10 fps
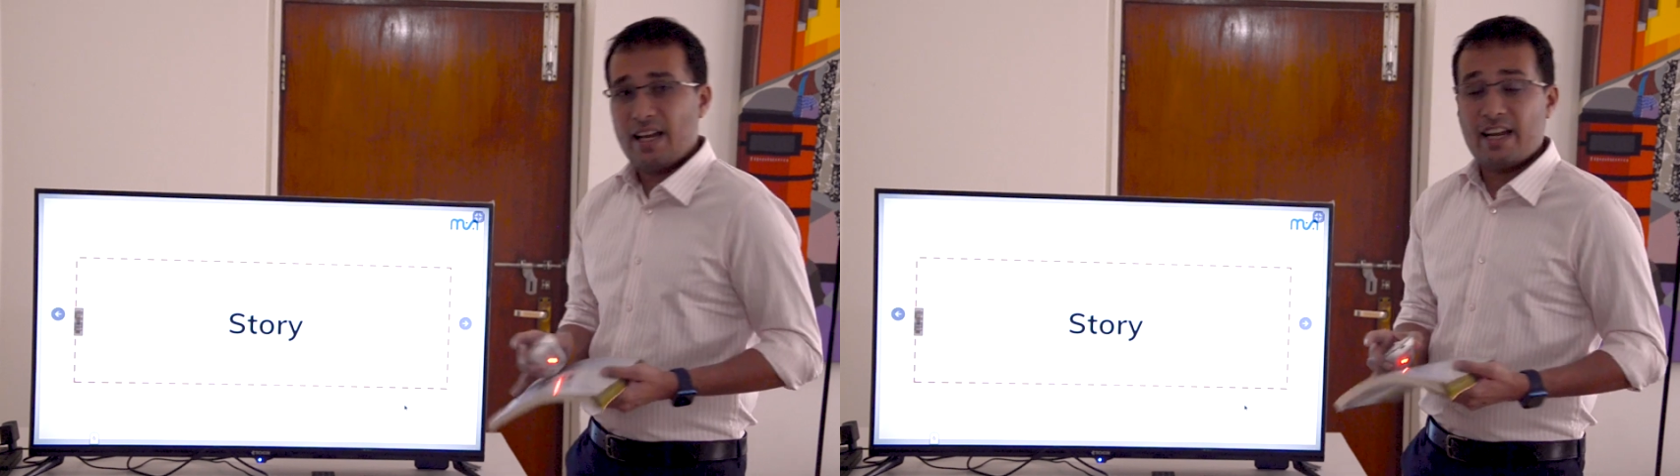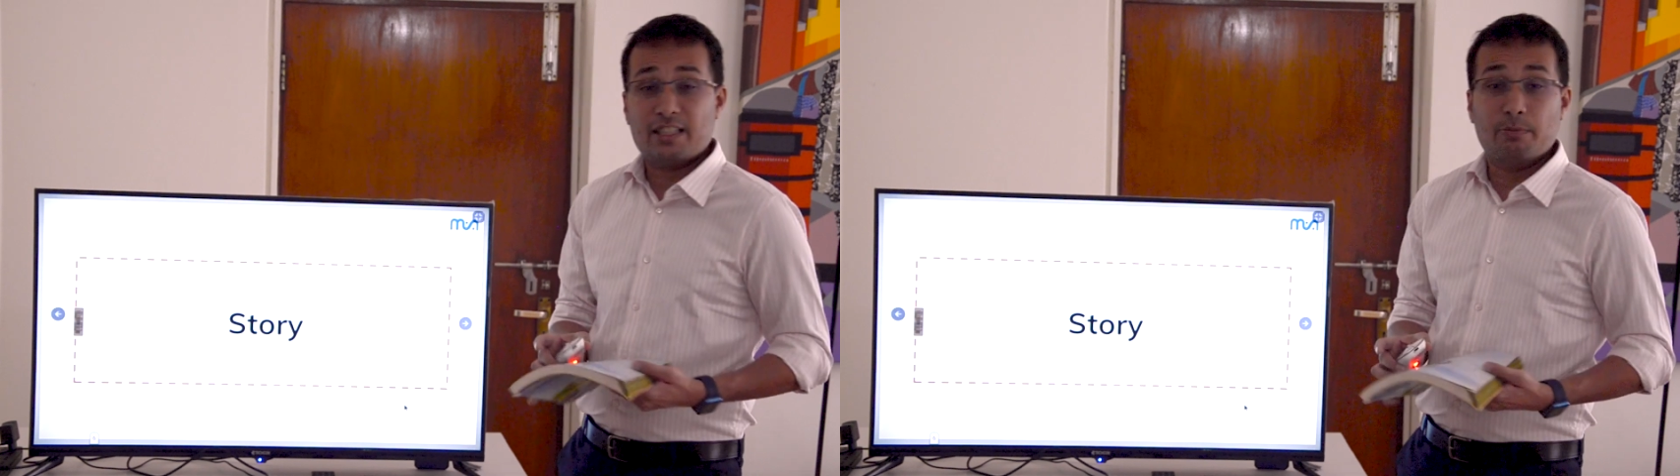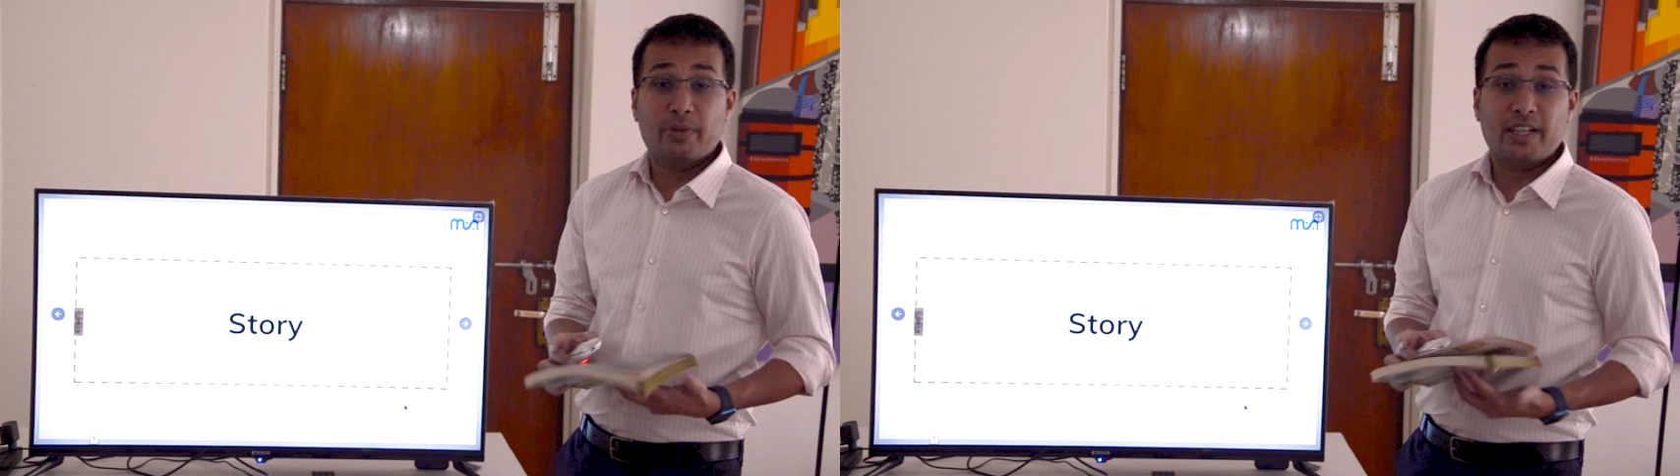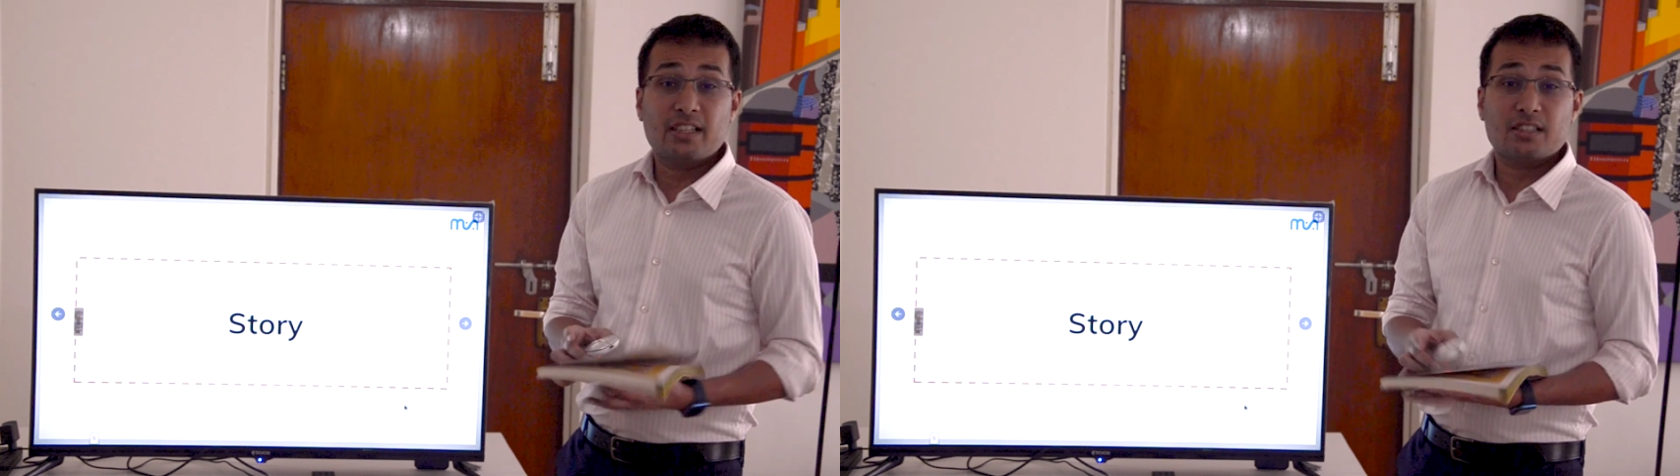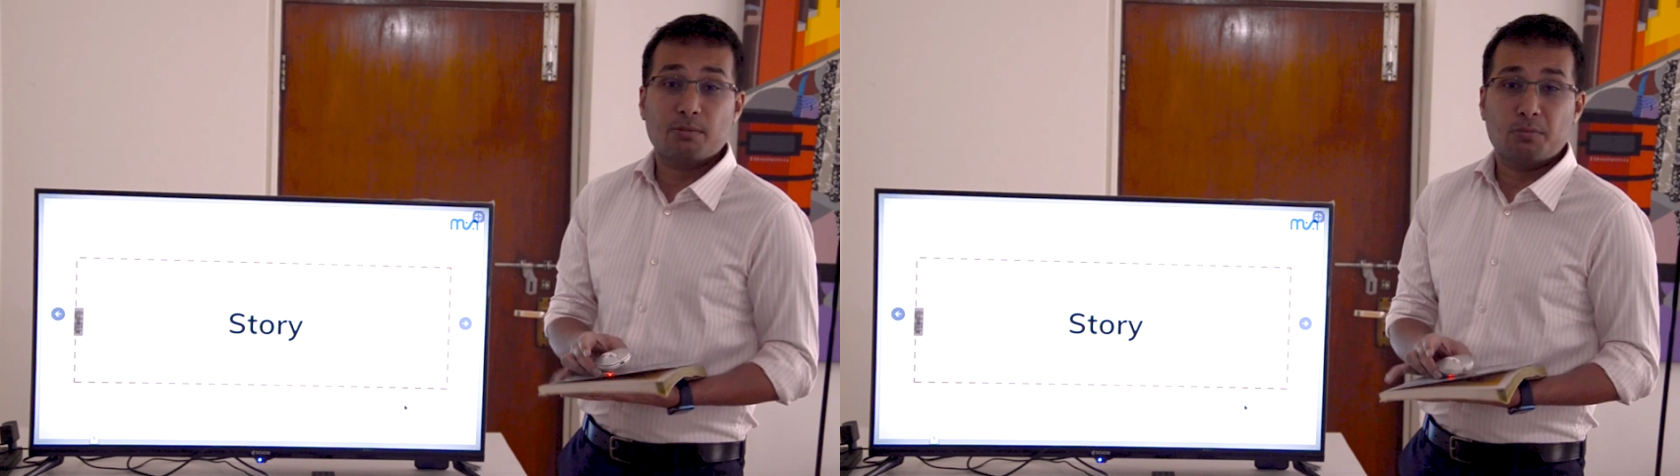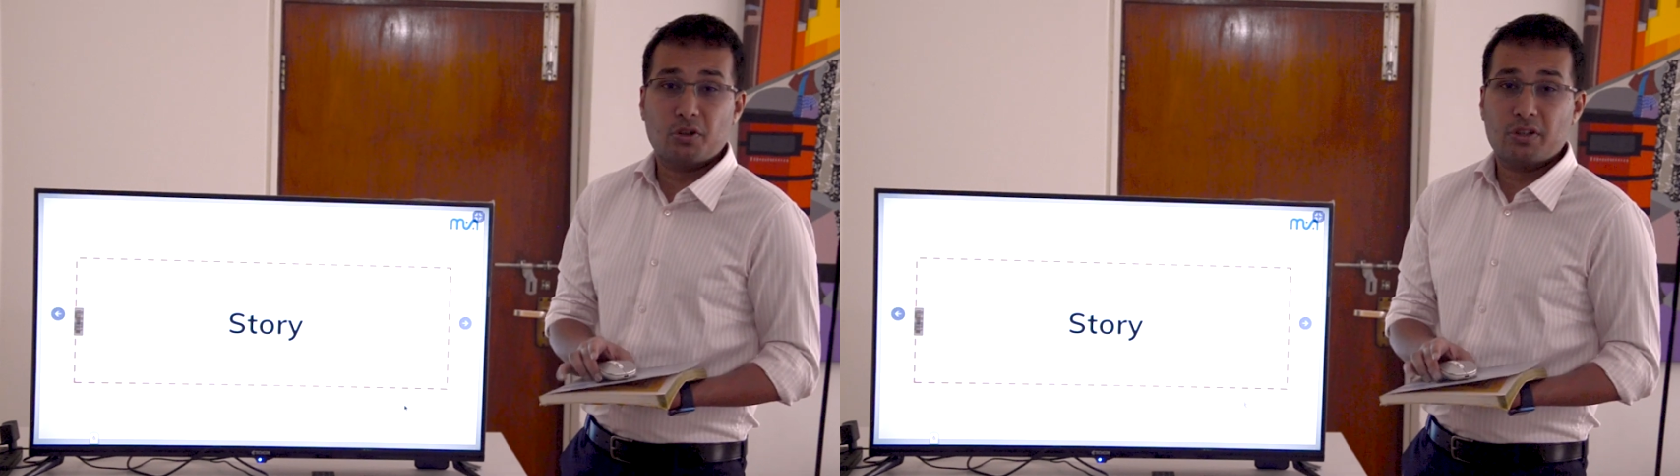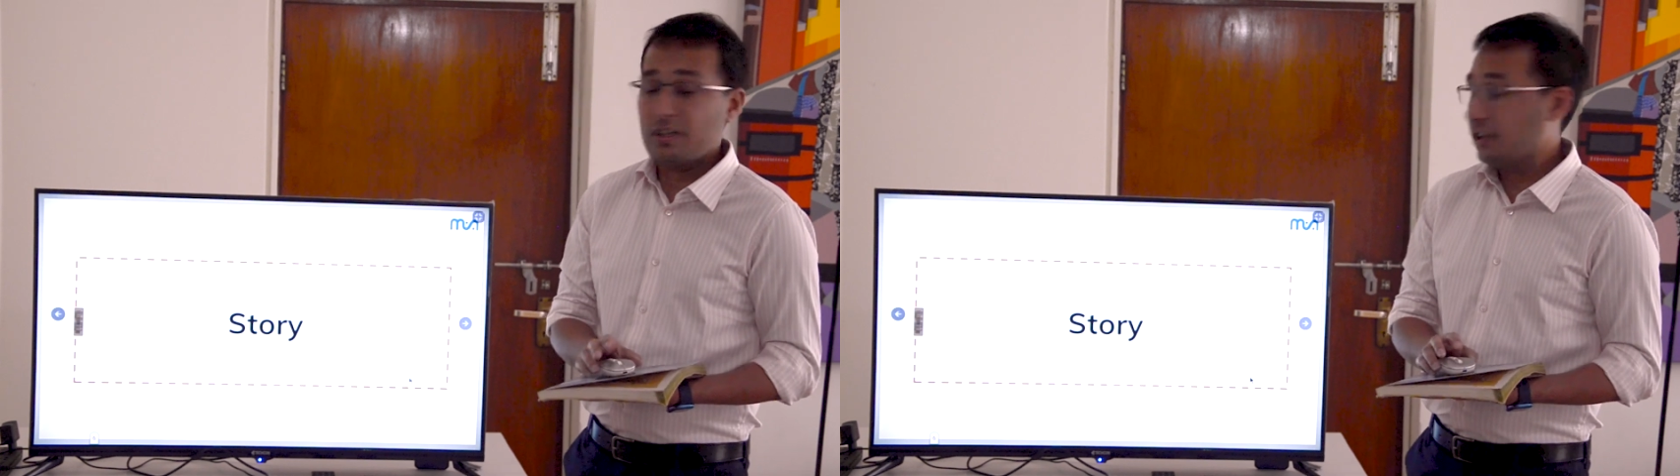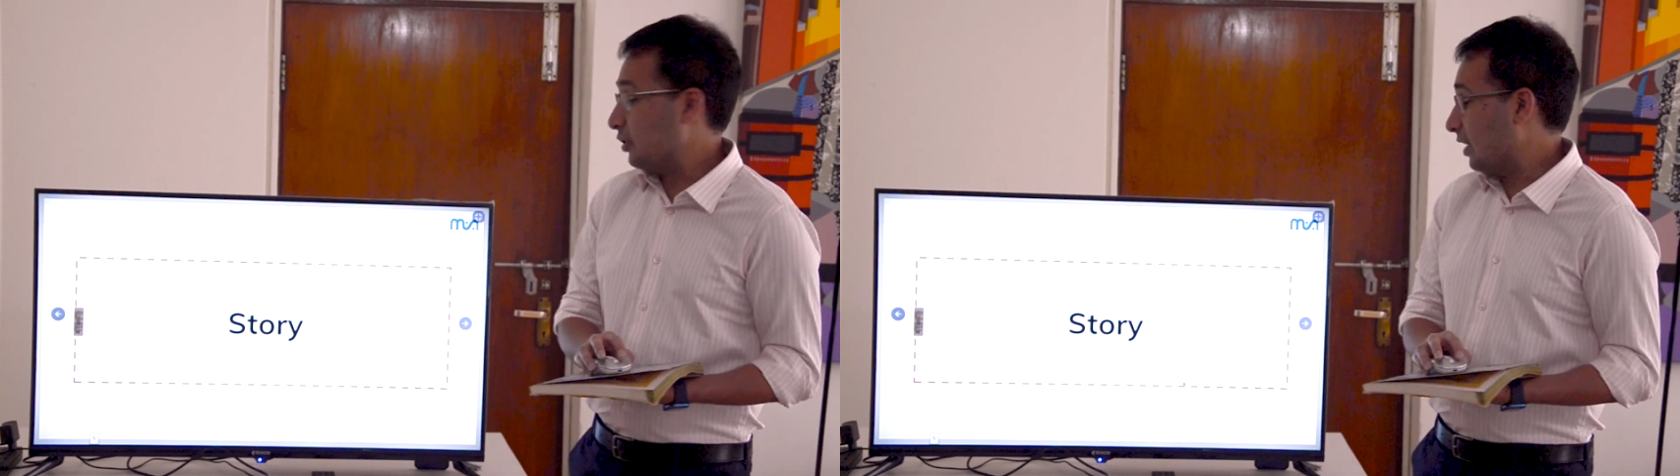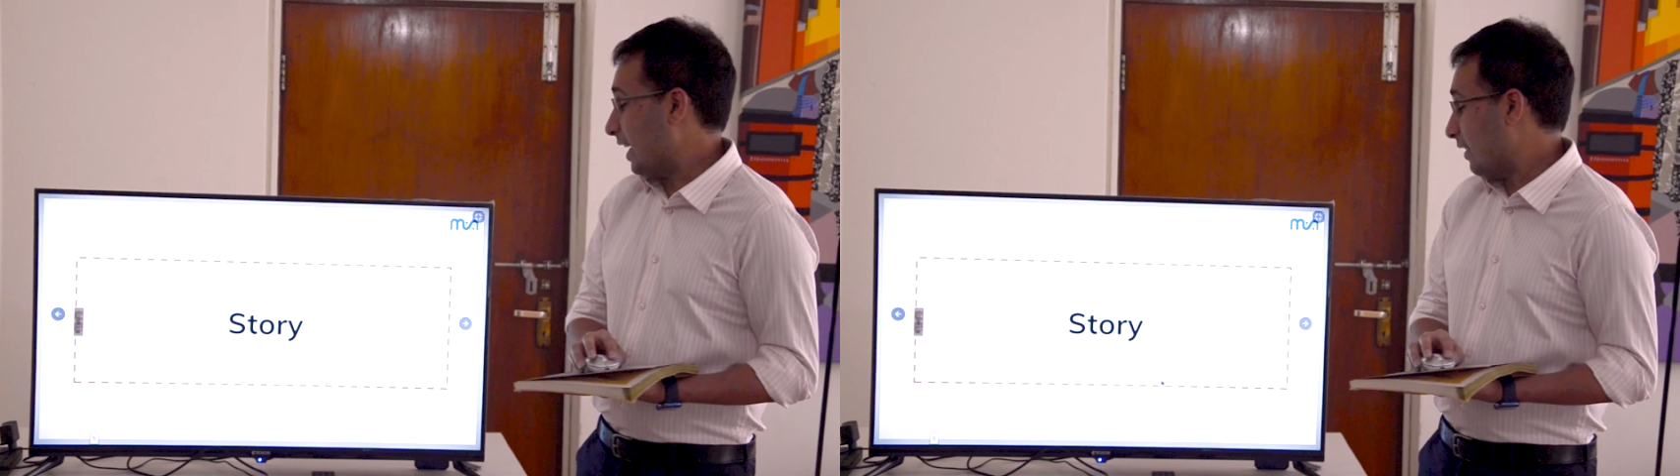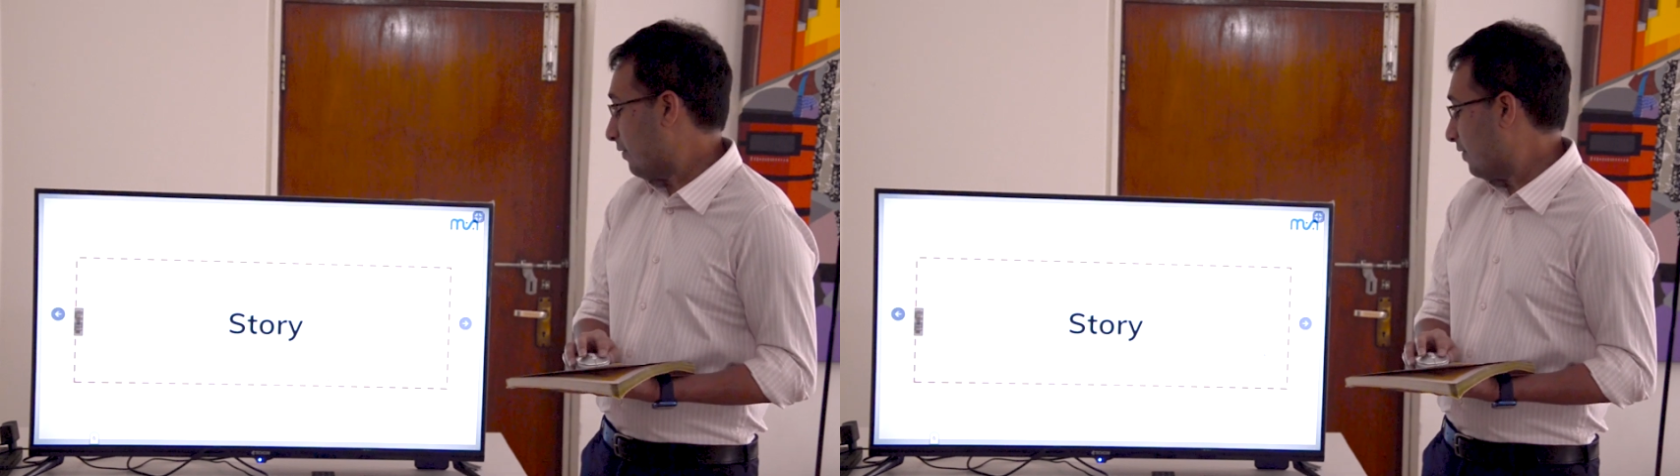is it brings the book to
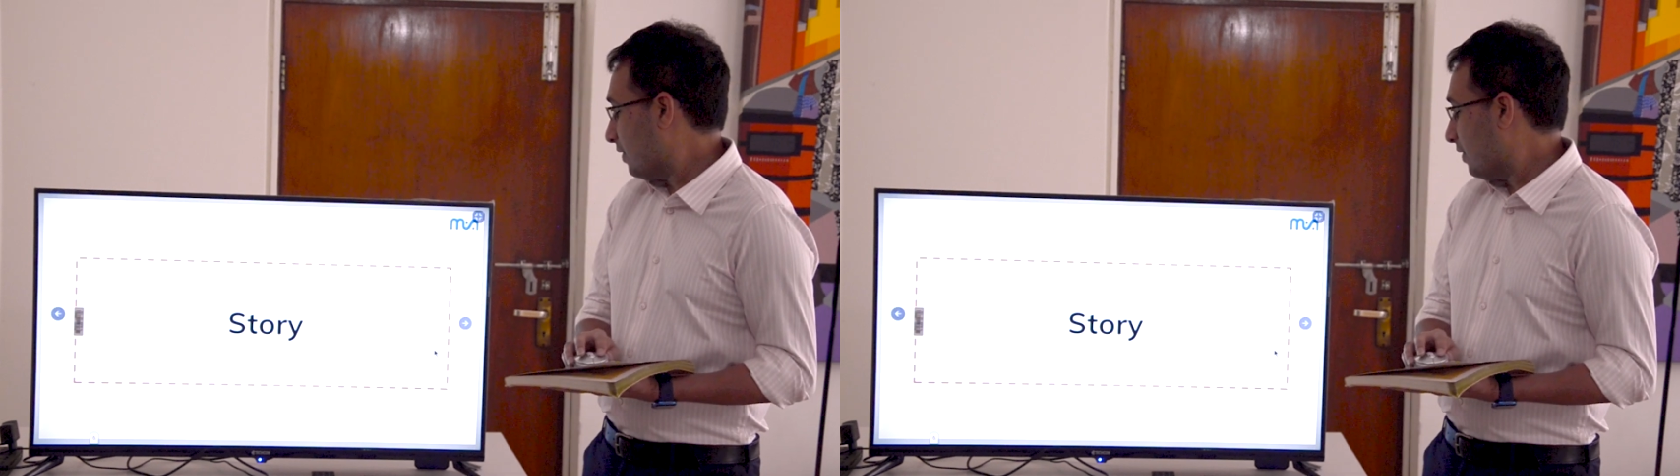life.